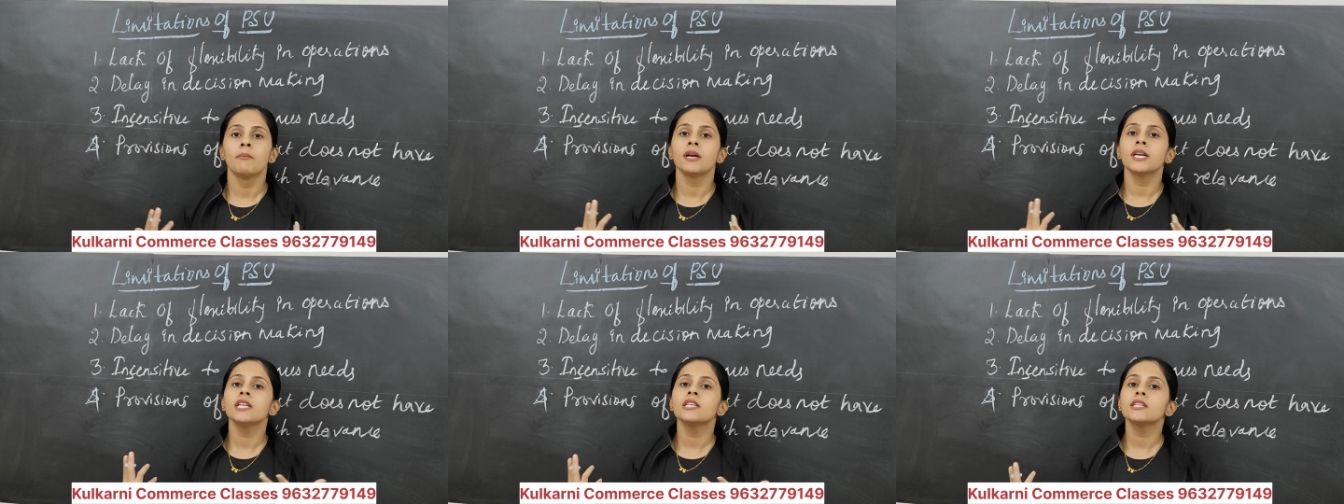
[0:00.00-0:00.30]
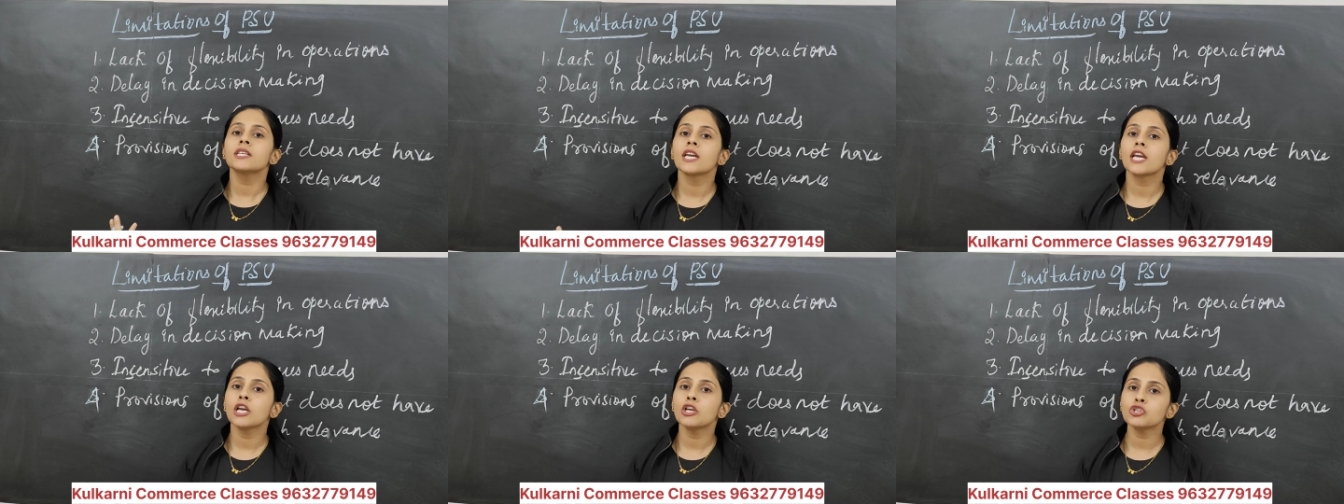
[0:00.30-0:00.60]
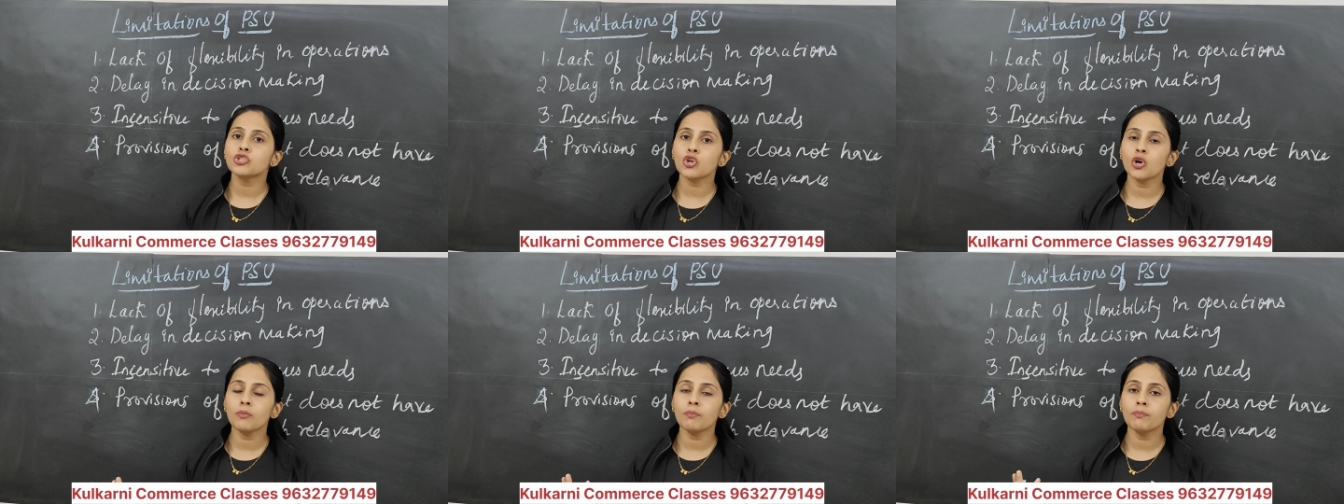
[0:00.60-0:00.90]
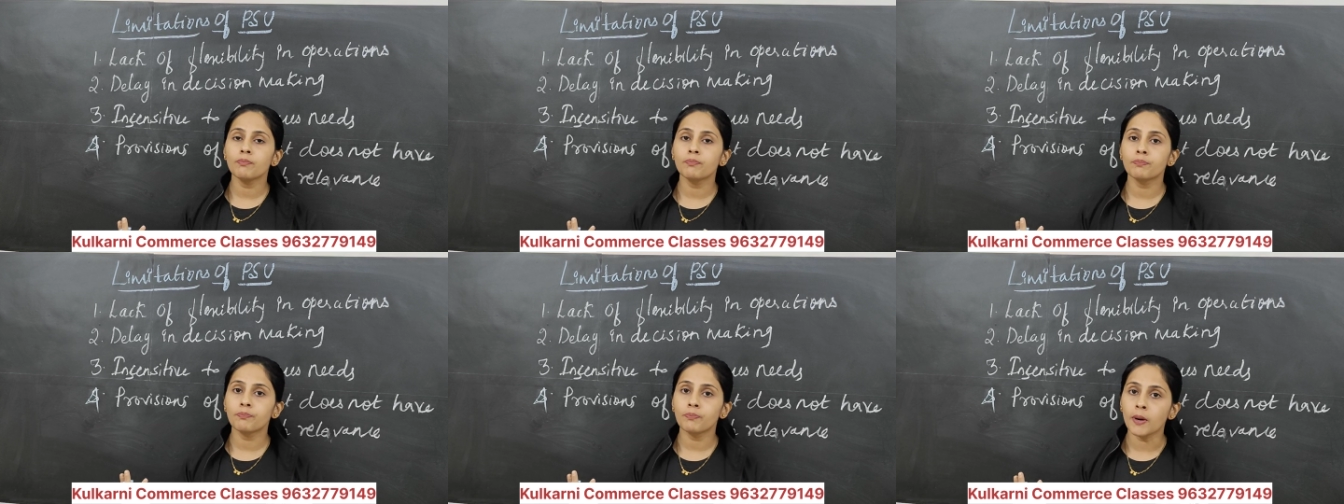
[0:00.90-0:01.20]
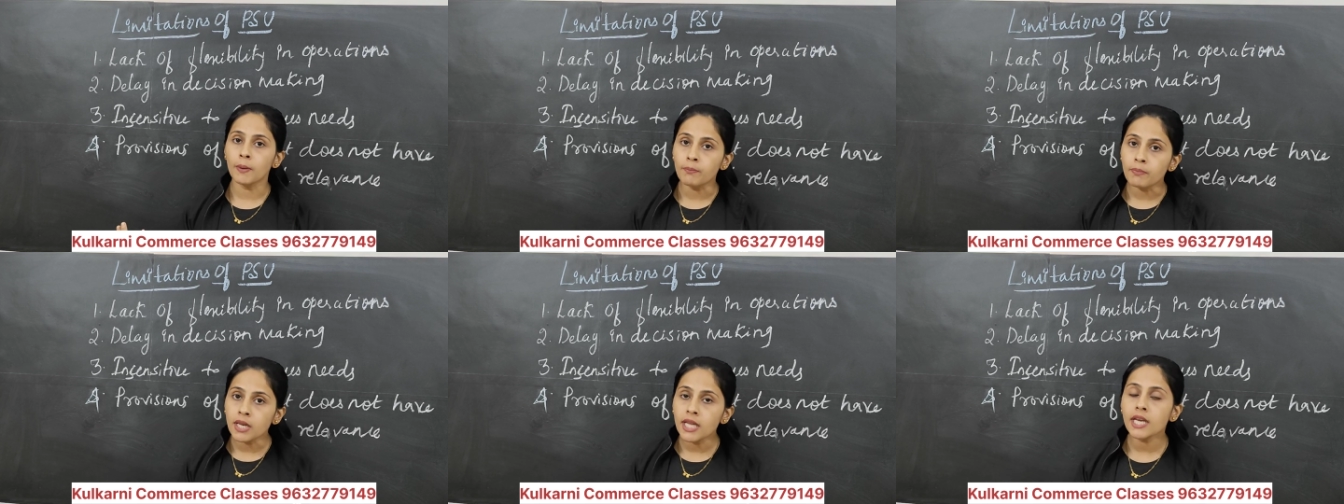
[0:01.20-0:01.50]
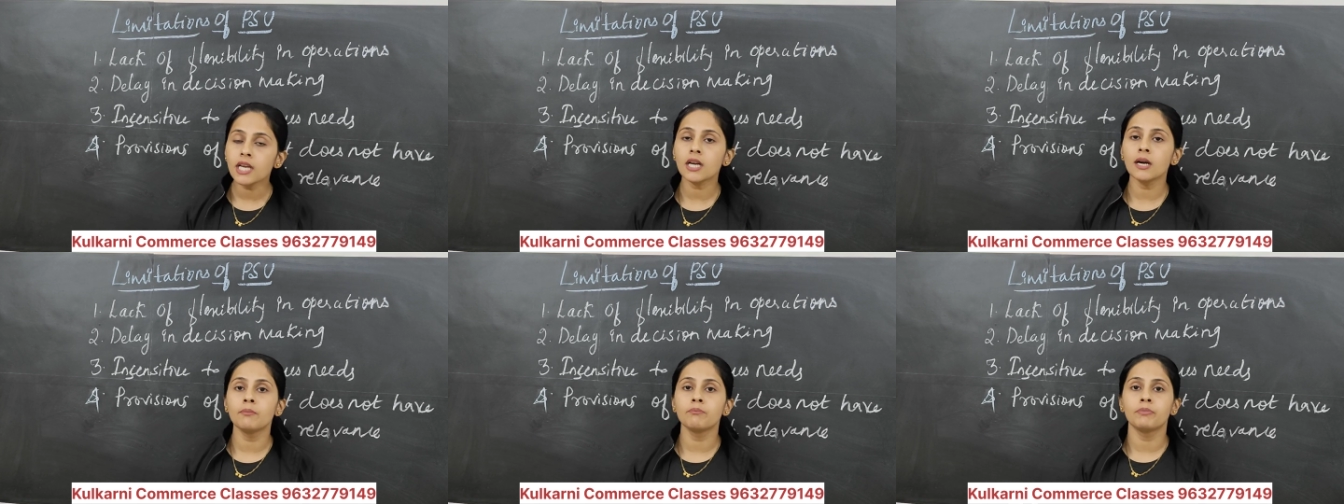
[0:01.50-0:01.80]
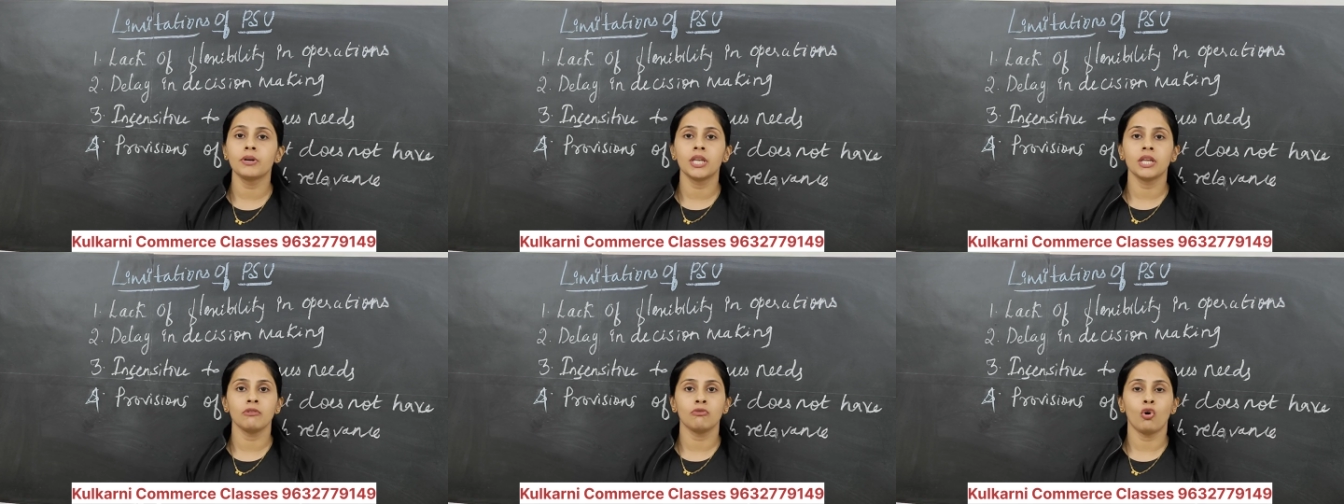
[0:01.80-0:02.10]
But in case of public
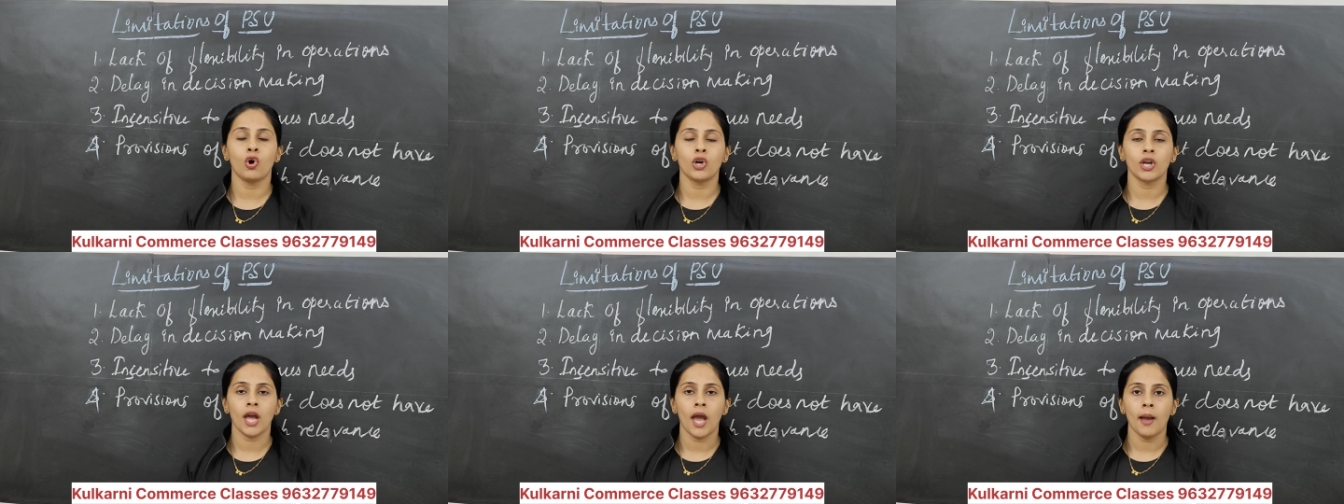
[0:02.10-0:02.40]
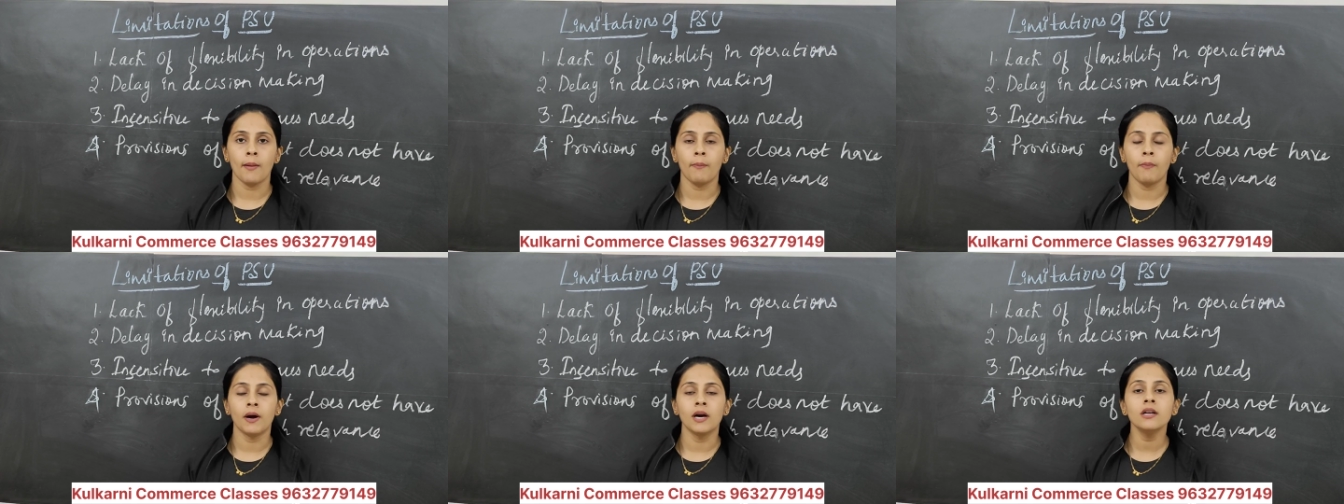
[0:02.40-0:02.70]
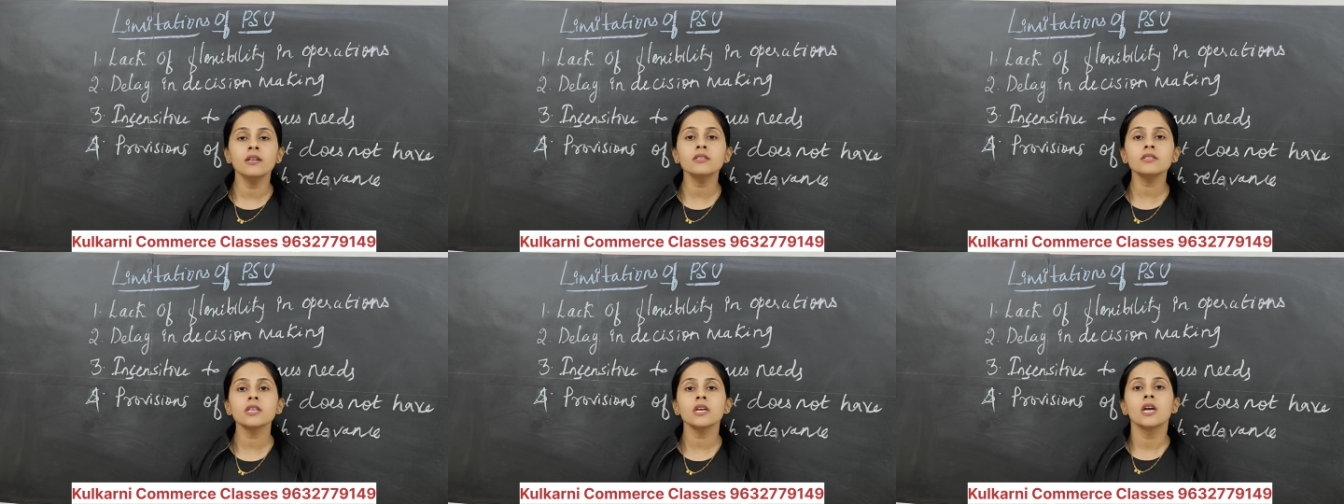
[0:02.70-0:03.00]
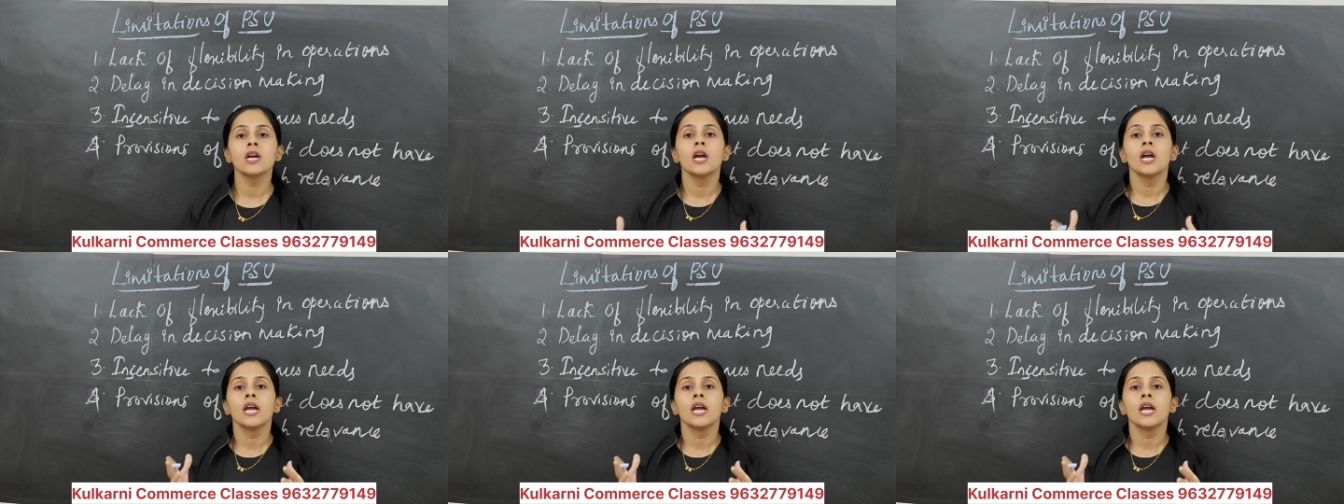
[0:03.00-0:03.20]
company, what happens?